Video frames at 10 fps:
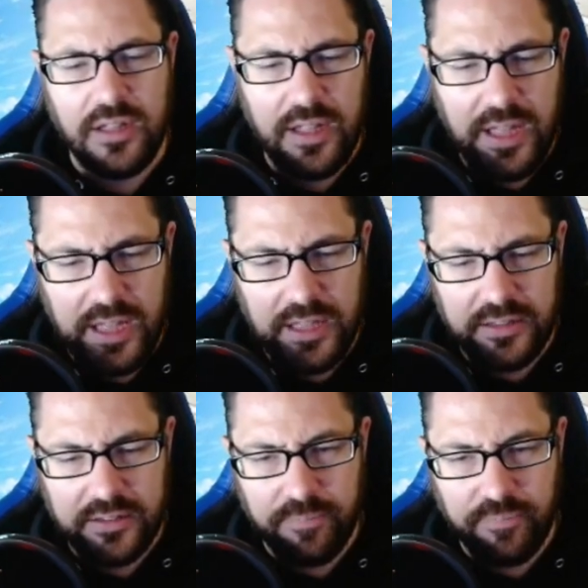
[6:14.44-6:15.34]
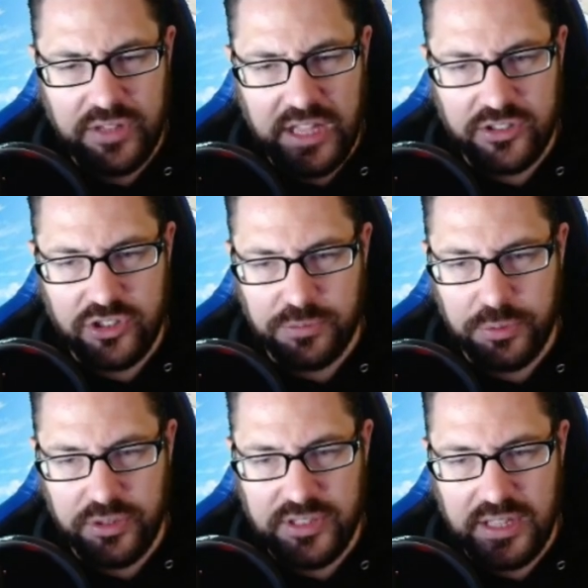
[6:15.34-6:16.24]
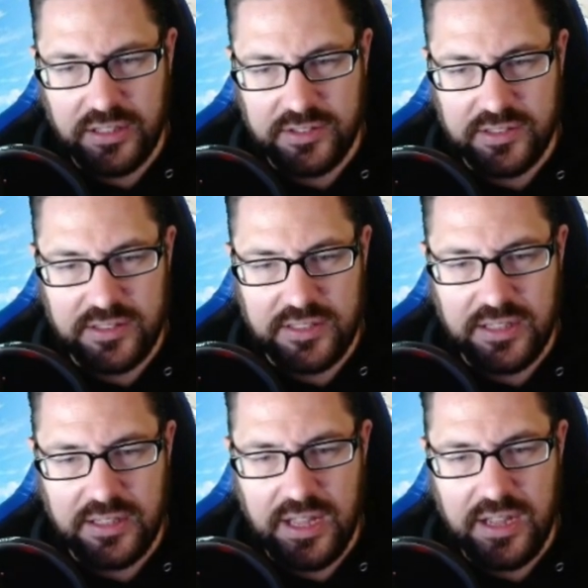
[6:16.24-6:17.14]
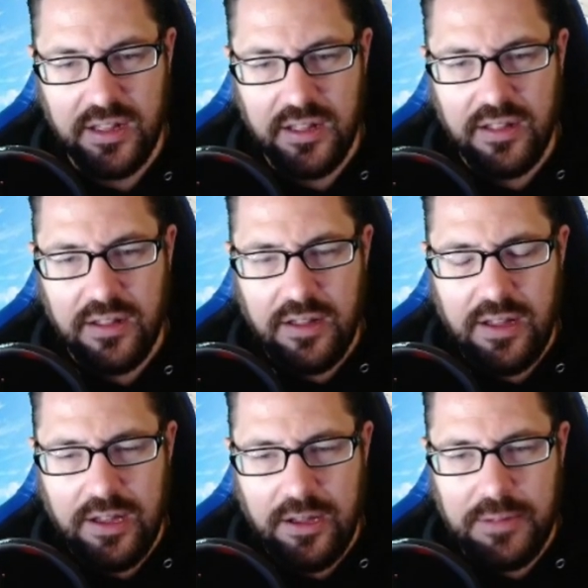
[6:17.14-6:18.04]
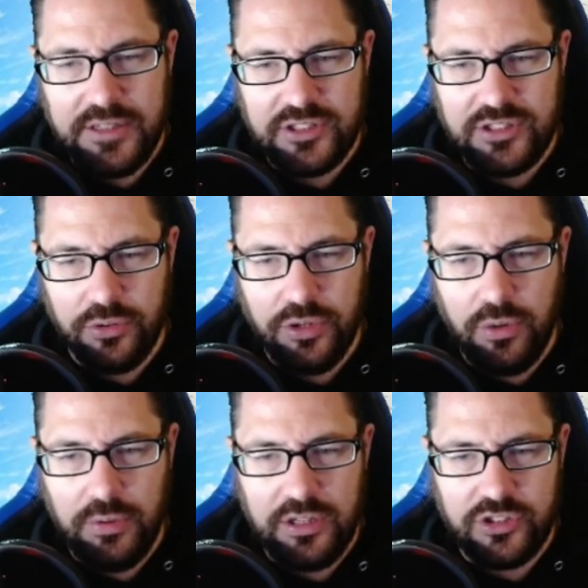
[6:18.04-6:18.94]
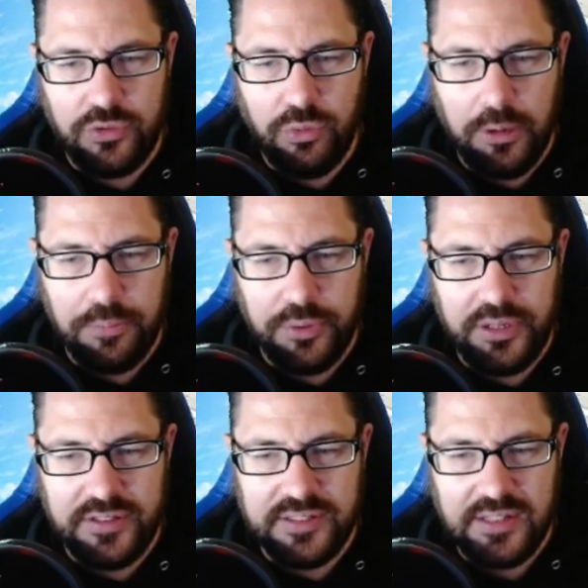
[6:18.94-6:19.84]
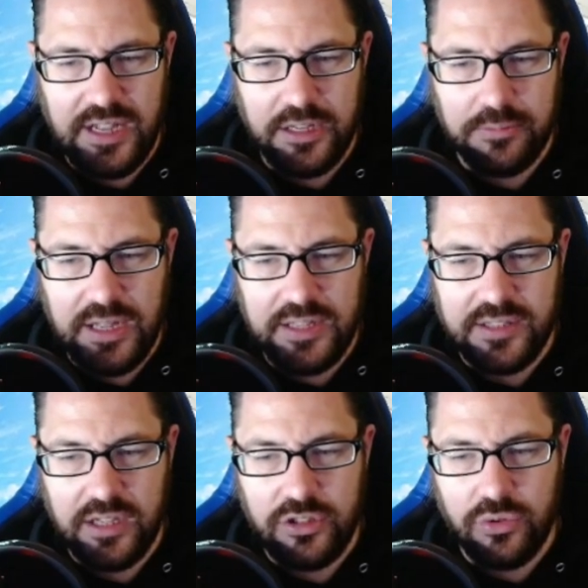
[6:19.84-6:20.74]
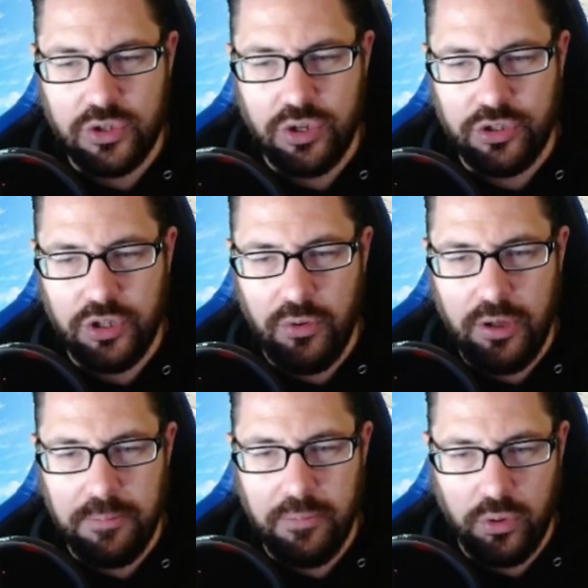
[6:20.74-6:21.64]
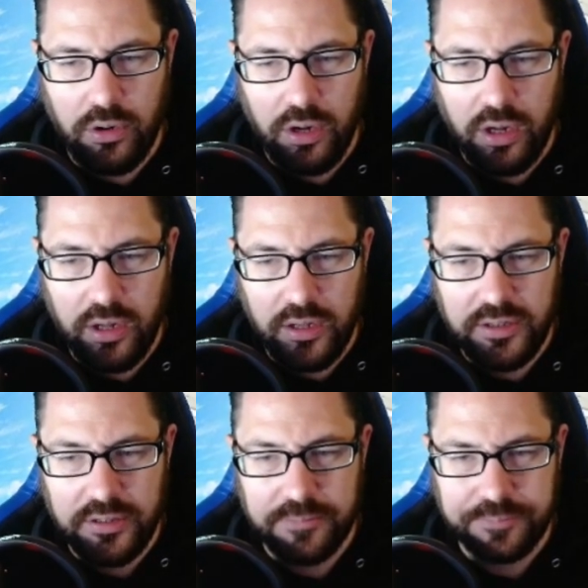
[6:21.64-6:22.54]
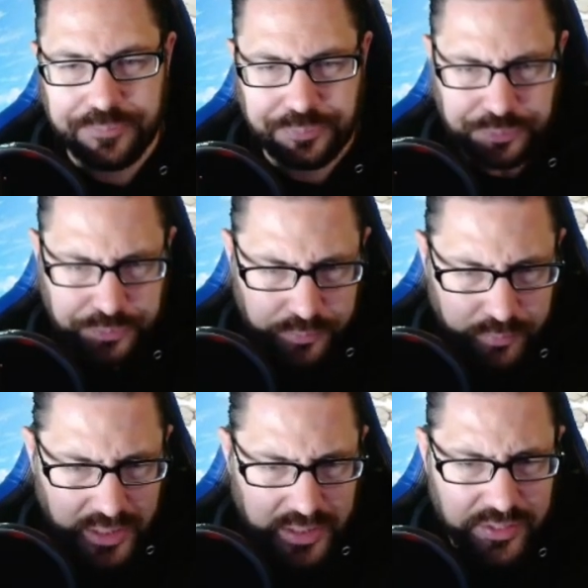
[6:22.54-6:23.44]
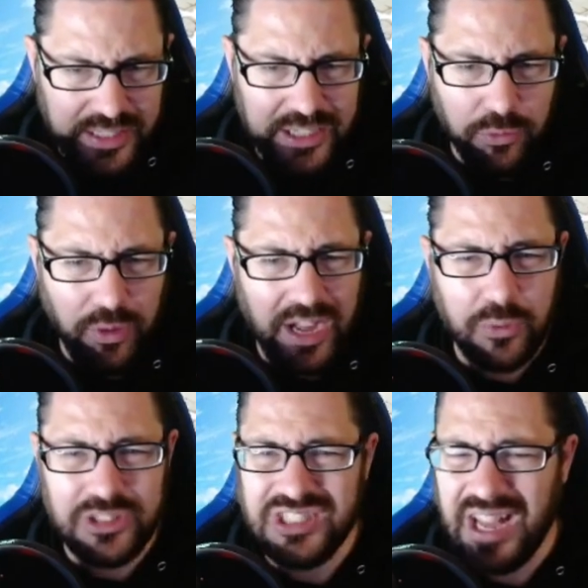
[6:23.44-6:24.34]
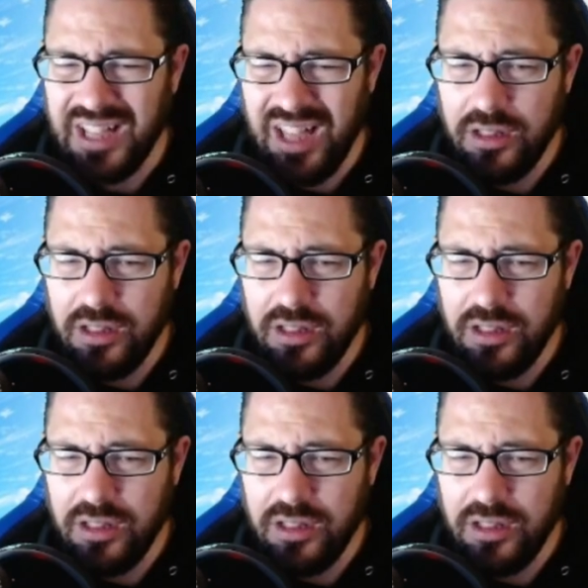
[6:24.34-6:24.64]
and that's just pretty solid because it's 10k. Um, I just don't know what else you'd want to put in this lineup, guys. Uh, you could go up more on the Rock Witch Gaga,